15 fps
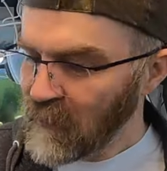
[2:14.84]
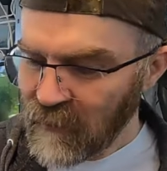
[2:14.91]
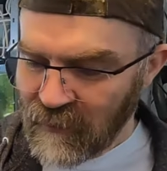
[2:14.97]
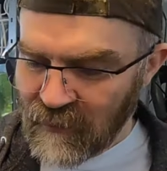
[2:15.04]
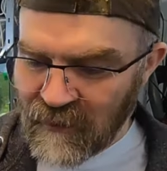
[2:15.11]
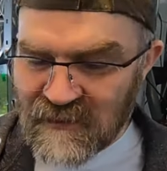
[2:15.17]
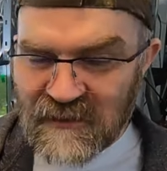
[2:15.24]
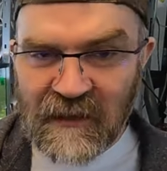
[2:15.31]

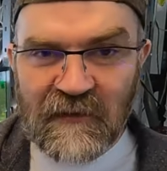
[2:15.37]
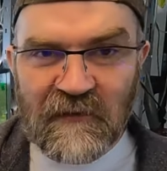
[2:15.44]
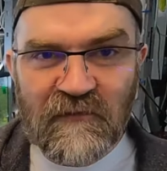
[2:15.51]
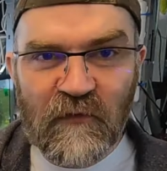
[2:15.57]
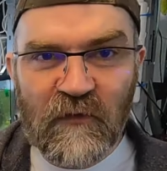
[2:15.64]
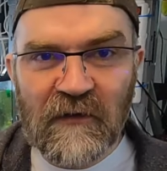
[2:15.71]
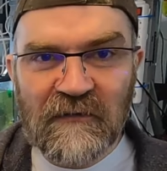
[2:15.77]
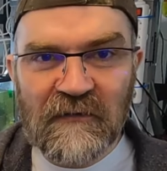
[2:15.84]
let's get this
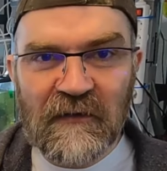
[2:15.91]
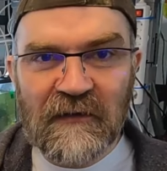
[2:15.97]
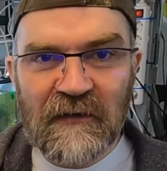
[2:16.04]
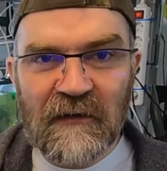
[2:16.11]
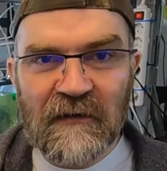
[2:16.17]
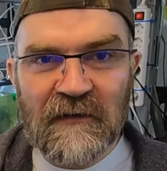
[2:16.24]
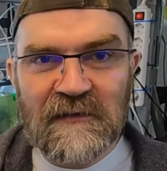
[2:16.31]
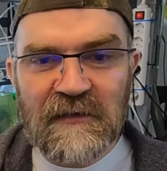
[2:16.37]
food into the
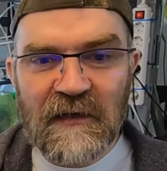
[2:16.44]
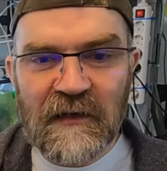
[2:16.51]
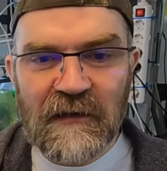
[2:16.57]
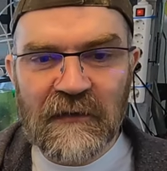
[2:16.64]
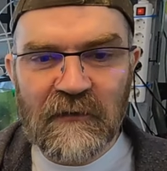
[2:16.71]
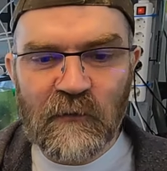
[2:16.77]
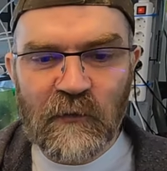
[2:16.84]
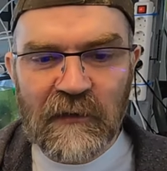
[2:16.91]
tanks
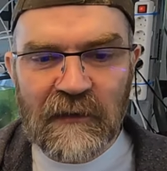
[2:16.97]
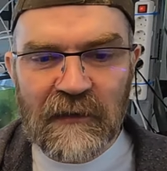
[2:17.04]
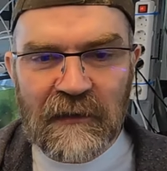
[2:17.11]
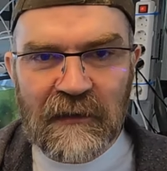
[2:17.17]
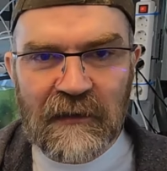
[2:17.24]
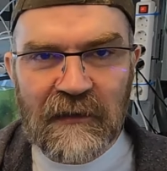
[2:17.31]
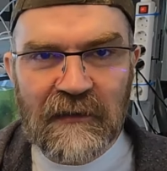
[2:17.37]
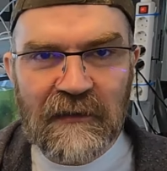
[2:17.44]
and we'll
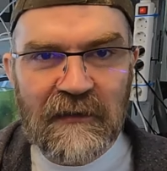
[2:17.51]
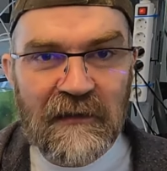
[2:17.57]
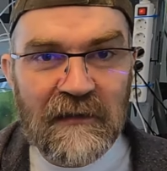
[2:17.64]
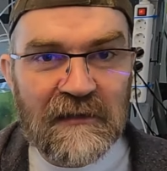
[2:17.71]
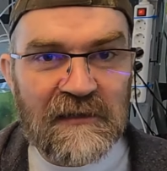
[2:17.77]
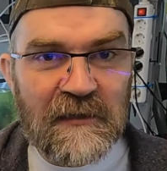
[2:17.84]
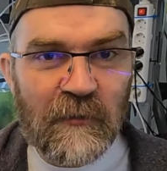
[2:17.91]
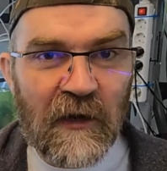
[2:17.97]
uh,
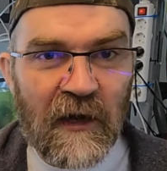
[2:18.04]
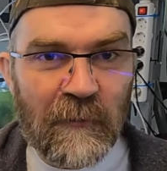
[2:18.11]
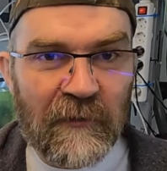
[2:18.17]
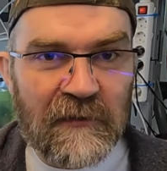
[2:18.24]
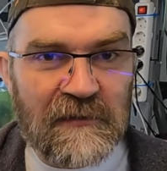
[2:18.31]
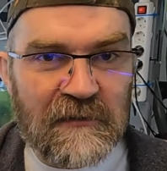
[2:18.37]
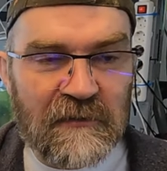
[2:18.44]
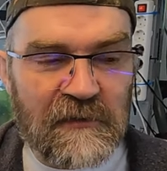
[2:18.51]
see what
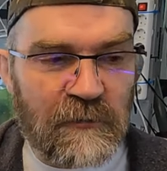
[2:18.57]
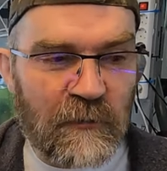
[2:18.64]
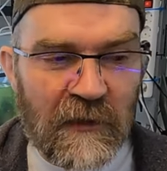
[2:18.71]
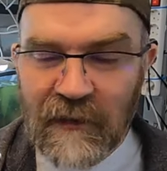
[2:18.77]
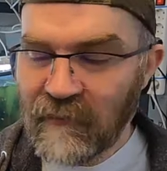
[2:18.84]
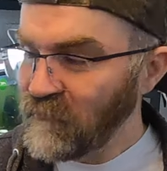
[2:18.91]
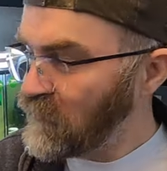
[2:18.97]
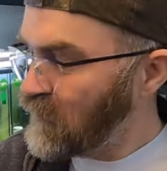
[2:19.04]
happens, because we
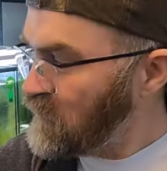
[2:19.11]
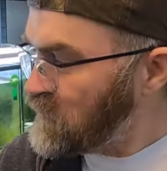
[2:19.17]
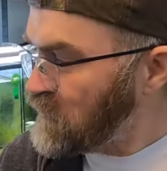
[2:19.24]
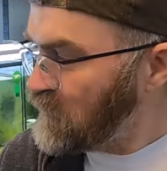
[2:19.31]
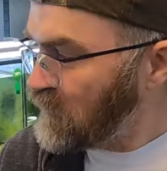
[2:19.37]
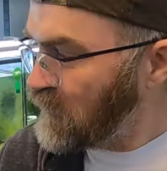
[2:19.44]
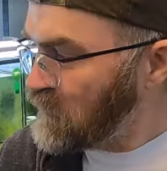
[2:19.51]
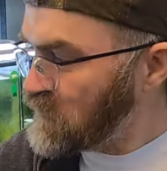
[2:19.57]
have tons
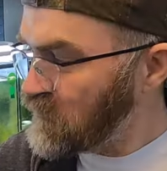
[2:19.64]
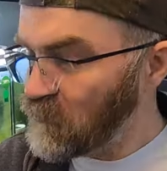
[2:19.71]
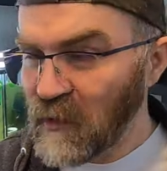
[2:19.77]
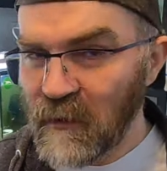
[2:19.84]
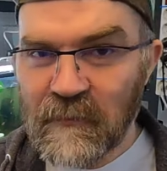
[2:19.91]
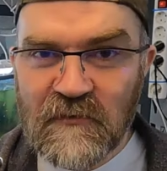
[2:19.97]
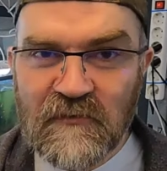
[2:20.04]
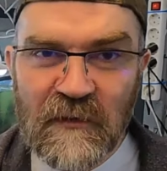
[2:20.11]
and tons of
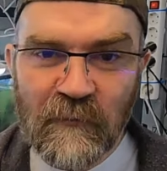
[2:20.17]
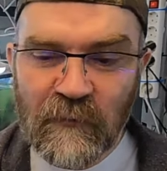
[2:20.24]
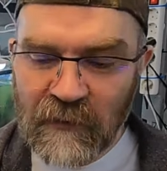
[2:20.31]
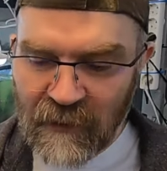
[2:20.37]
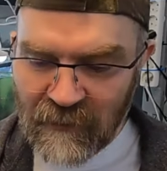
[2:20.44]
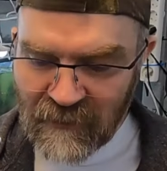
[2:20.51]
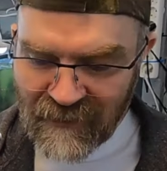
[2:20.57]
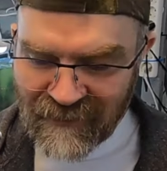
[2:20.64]
baby shrimp, right,
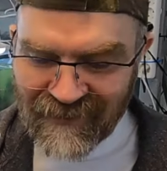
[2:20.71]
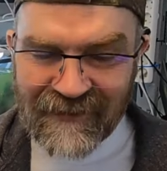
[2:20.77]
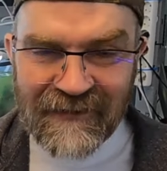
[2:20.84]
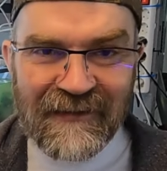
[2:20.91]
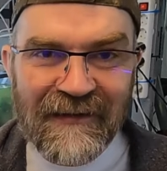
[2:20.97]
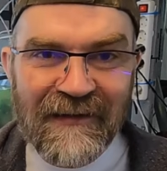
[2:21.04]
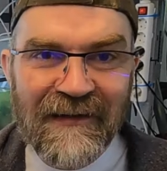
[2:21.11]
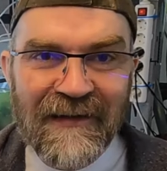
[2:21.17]
and they need
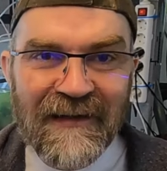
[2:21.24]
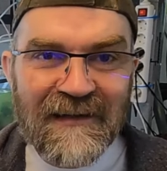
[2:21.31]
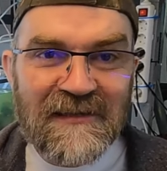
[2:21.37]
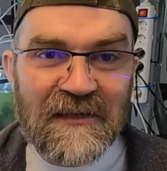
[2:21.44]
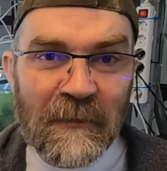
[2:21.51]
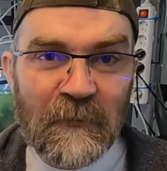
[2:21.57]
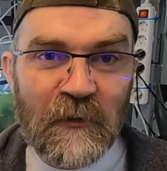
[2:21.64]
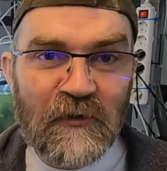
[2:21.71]

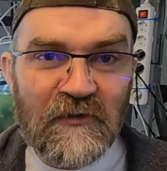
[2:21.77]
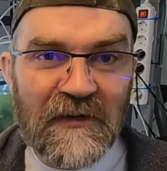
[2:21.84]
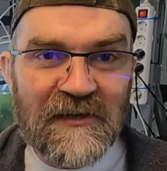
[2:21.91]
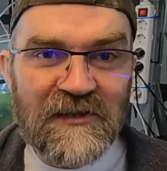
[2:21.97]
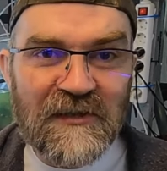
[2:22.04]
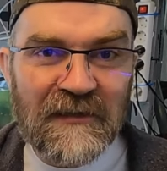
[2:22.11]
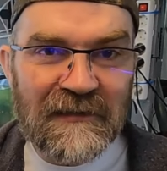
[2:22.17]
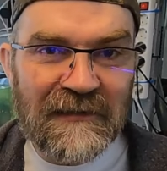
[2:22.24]
some
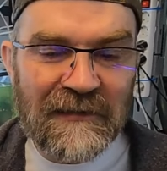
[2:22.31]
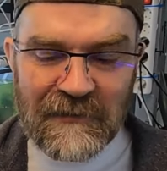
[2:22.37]
nutrition,